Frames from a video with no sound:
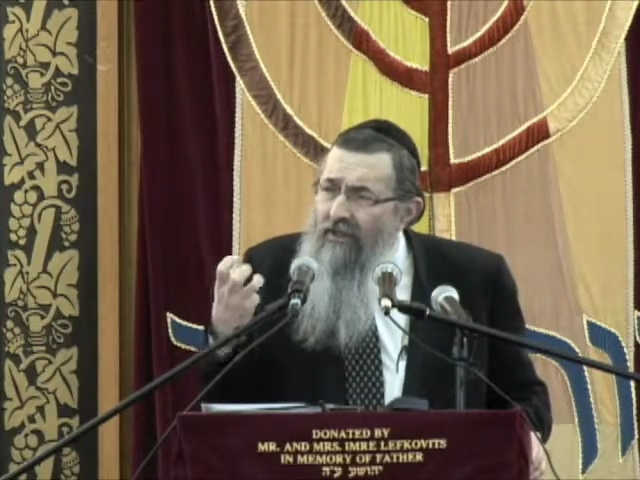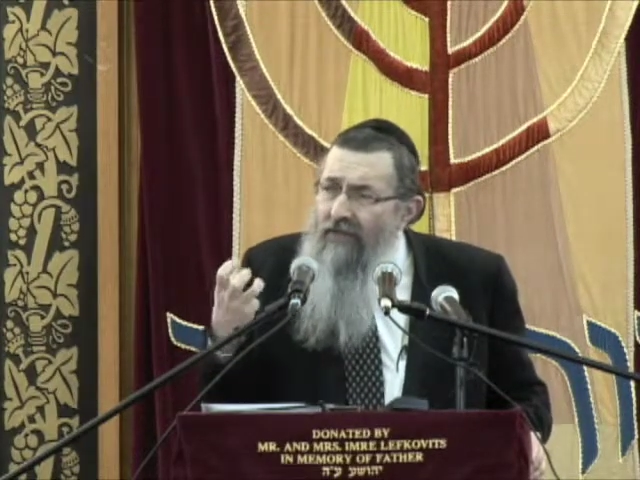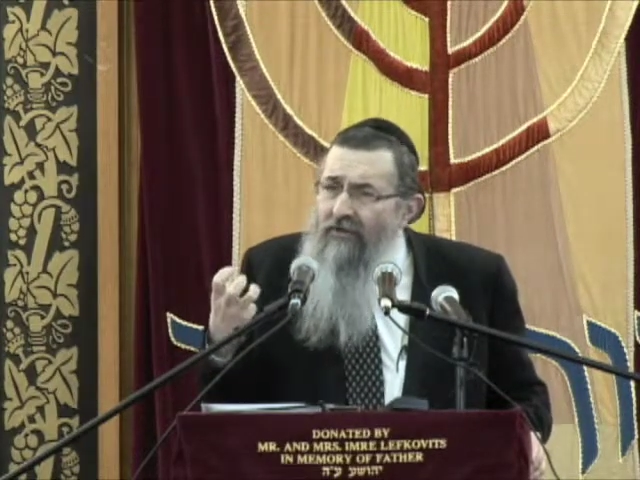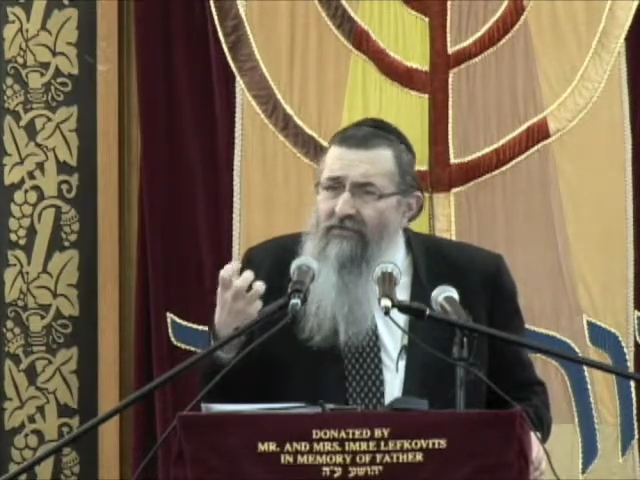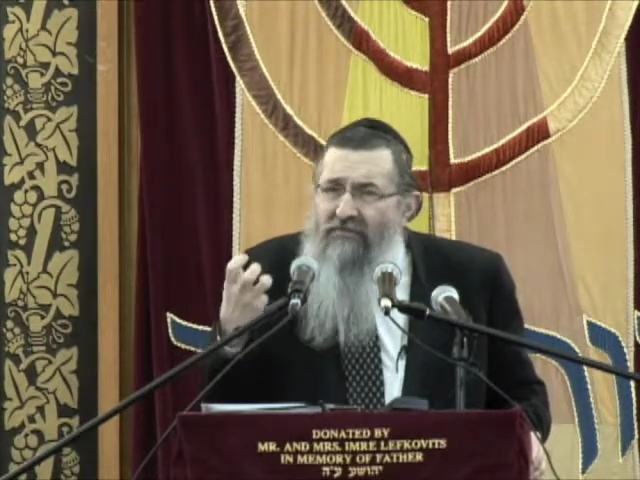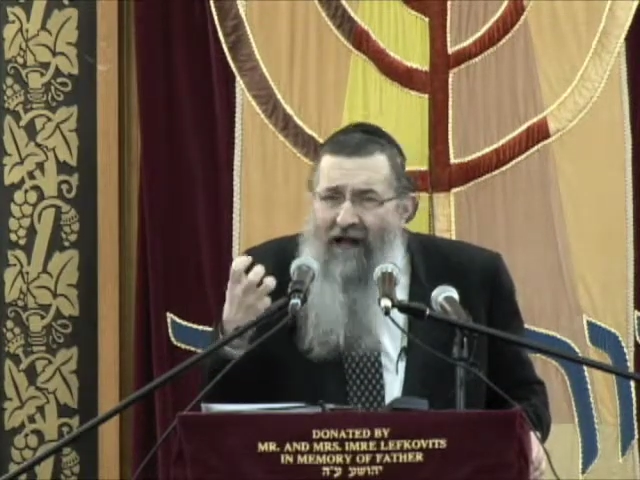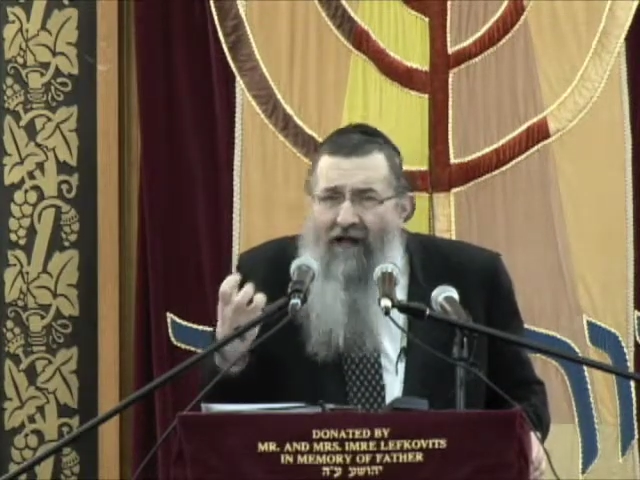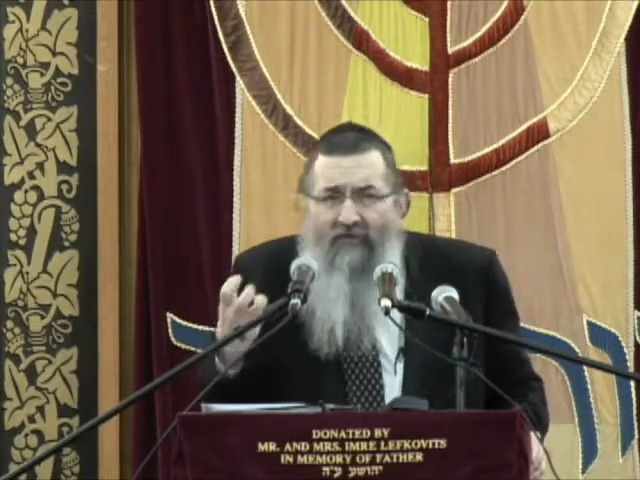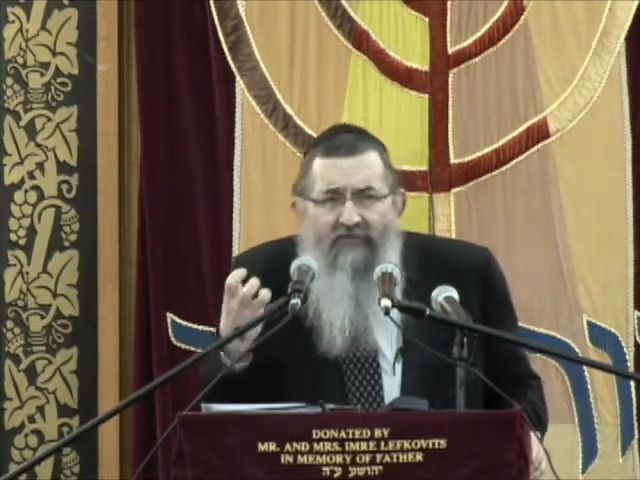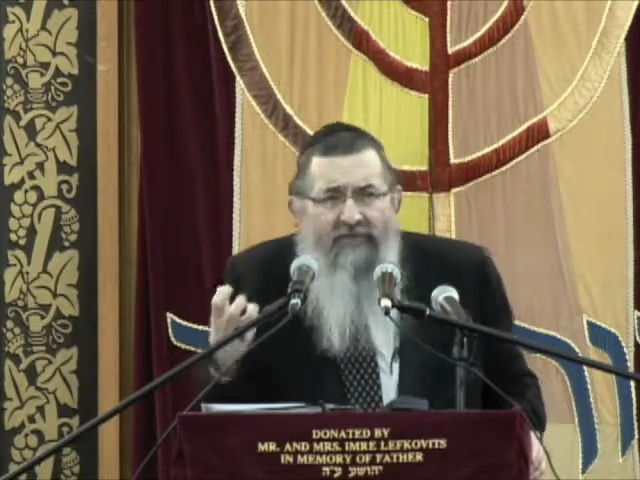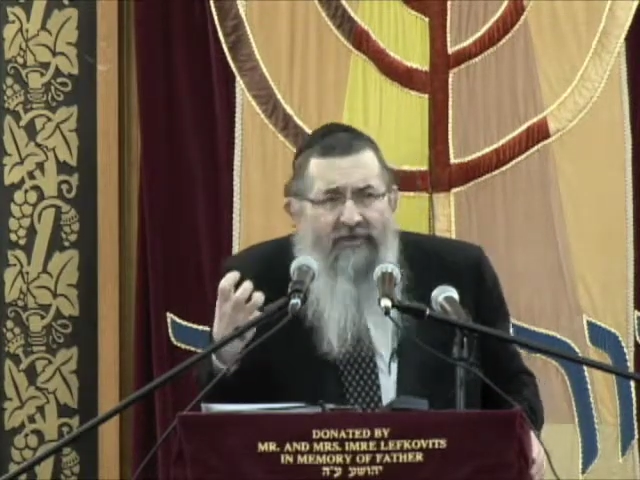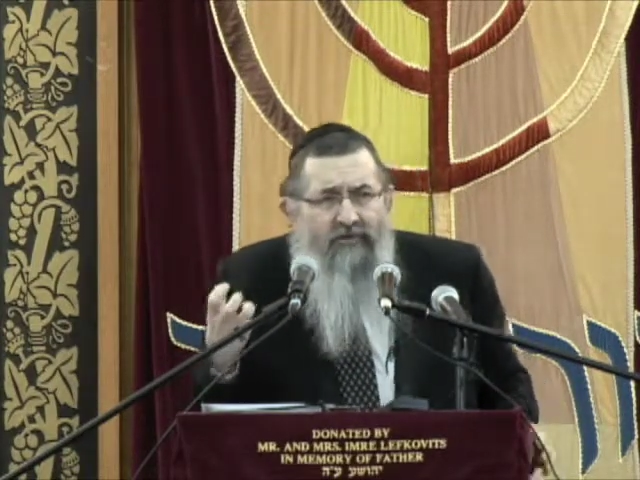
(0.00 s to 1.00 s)

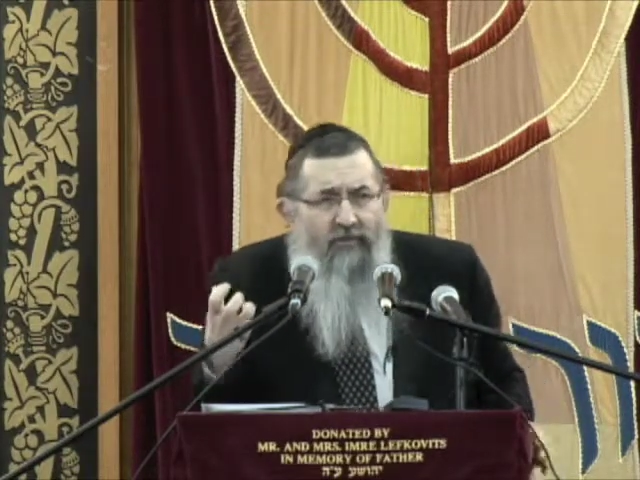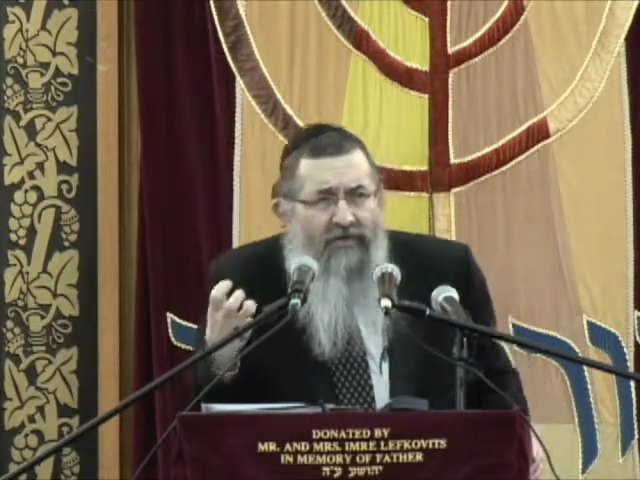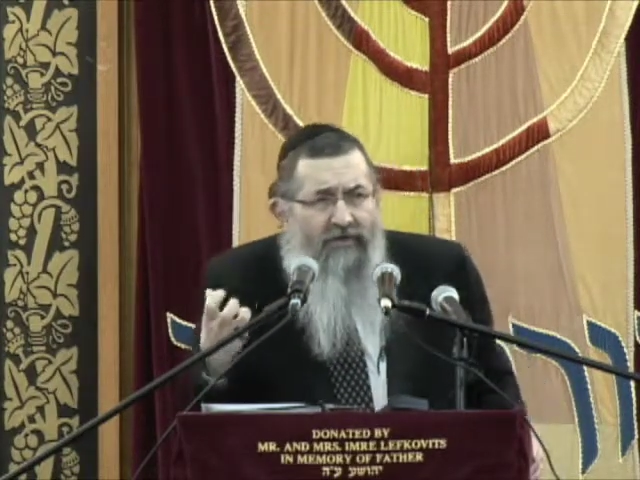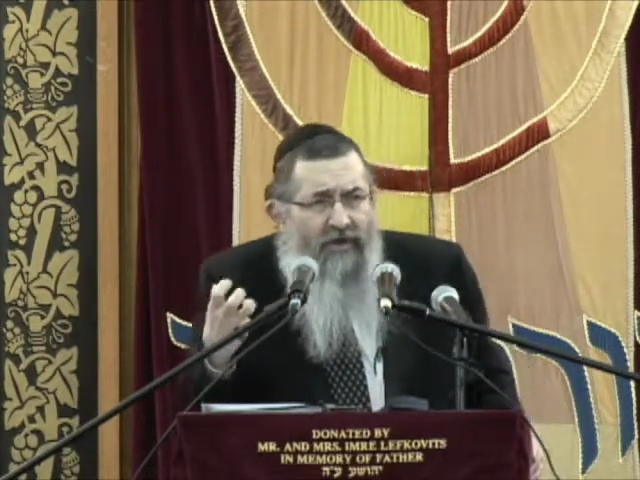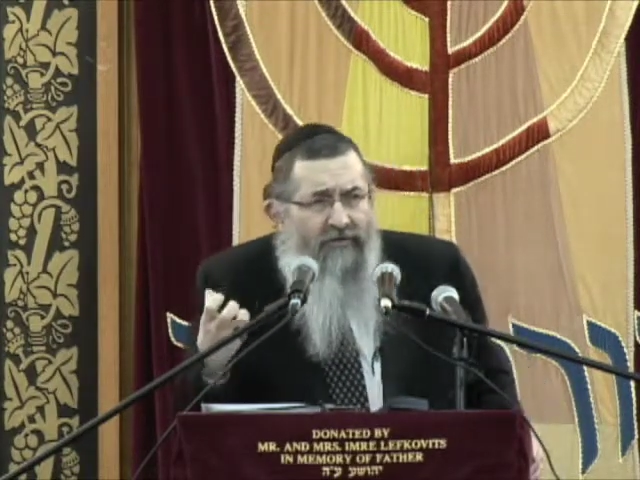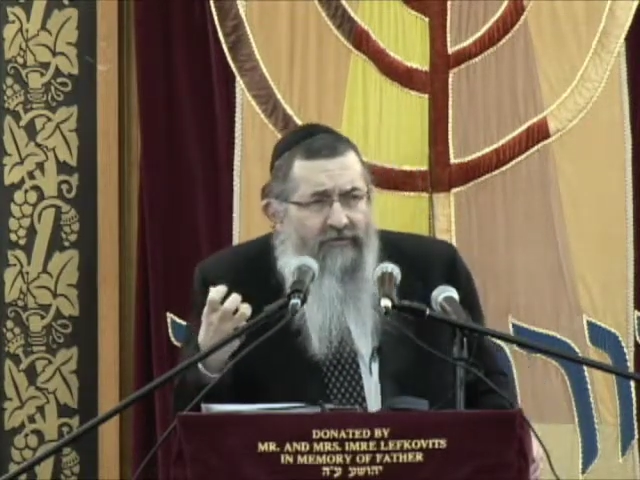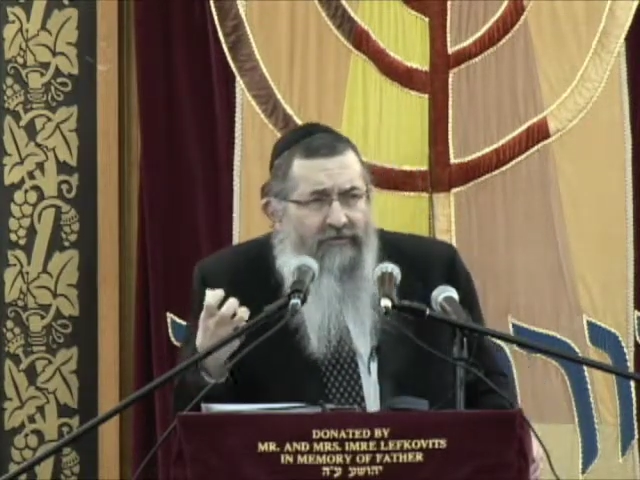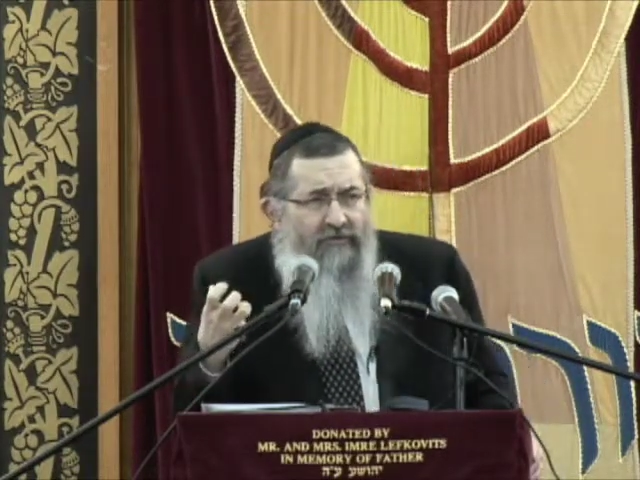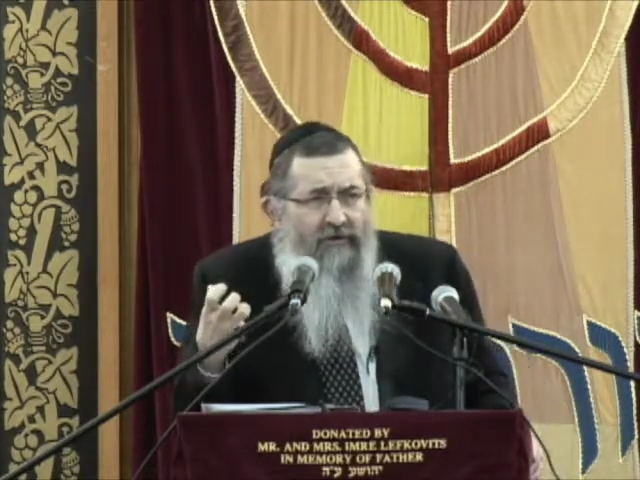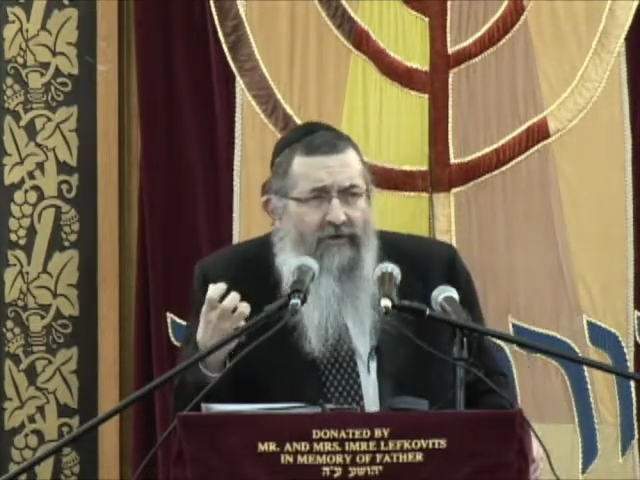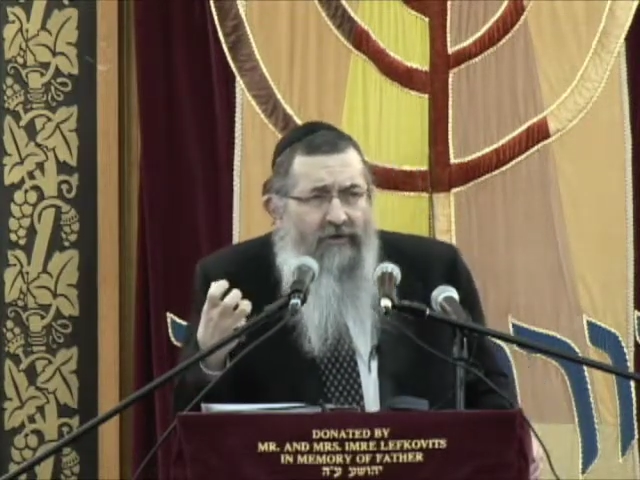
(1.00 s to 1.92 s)
involvement with us,